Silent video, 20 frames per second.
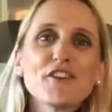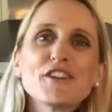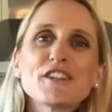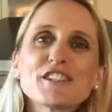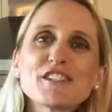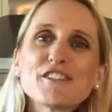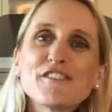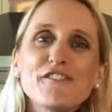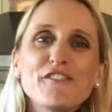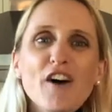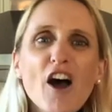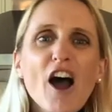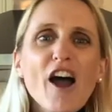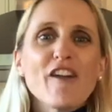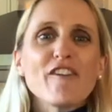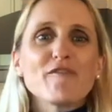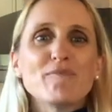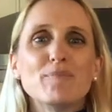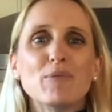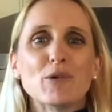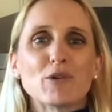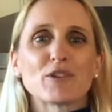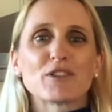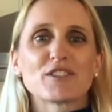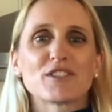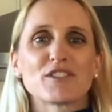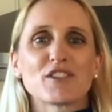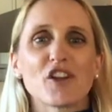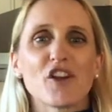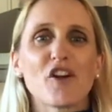first five
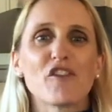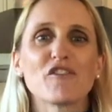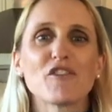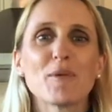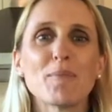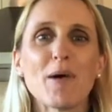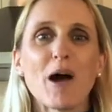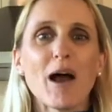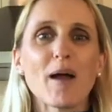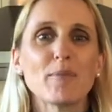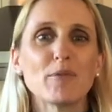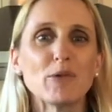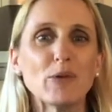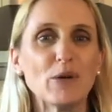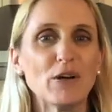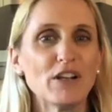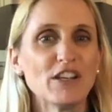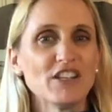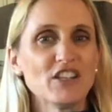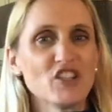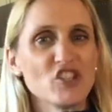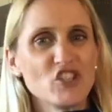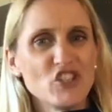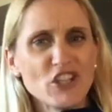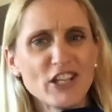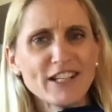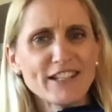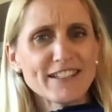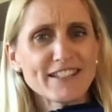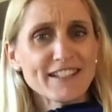books of the Bible,
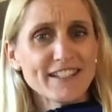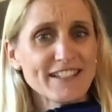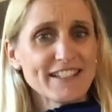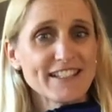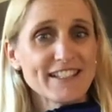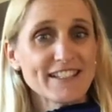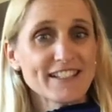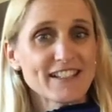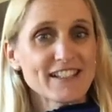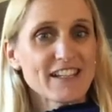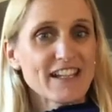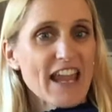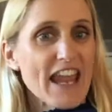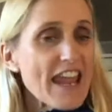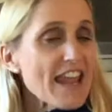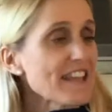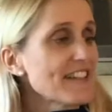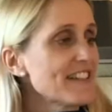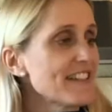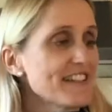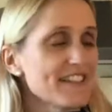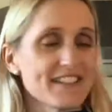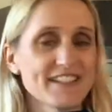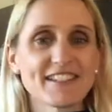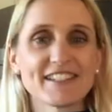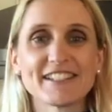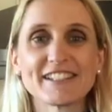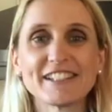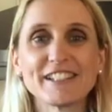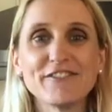Genesis,
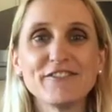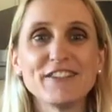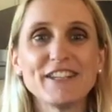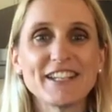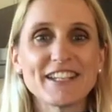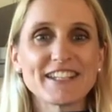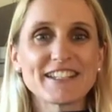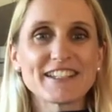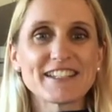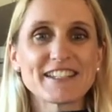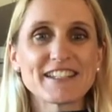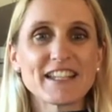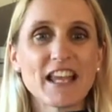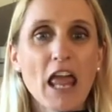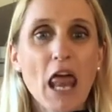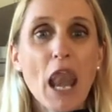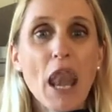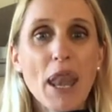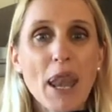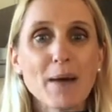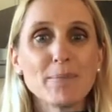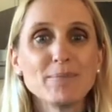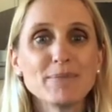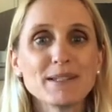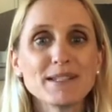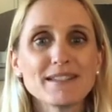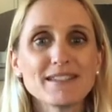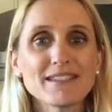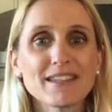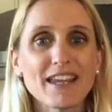Exodus, Leviticus,
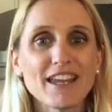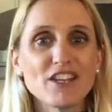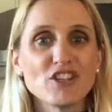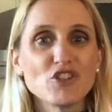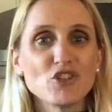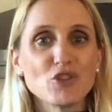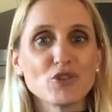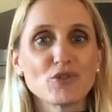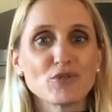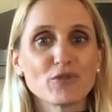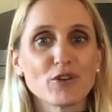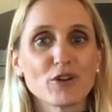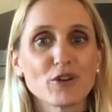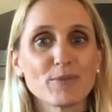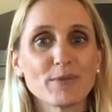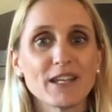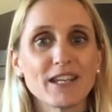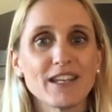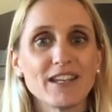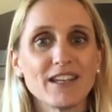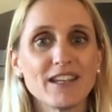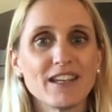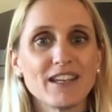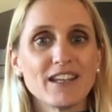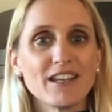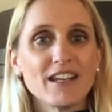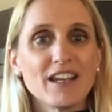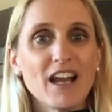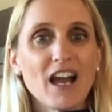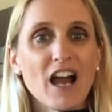Numbers, and Deuteronomy,
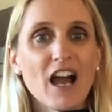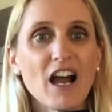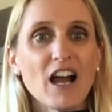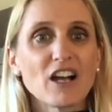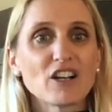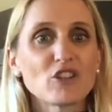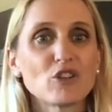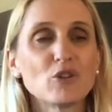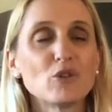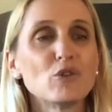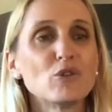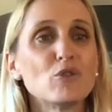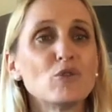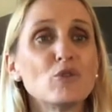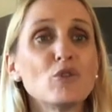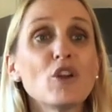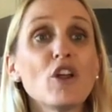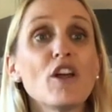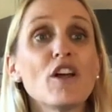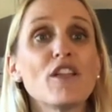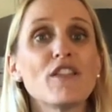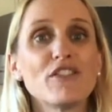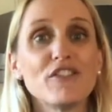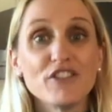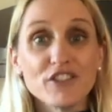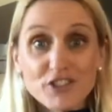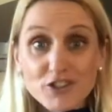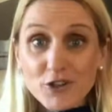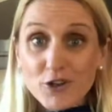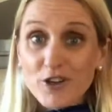are called the
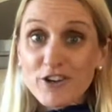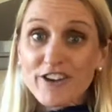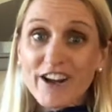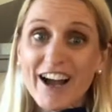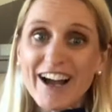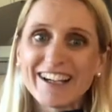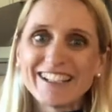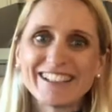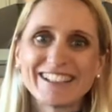Torah.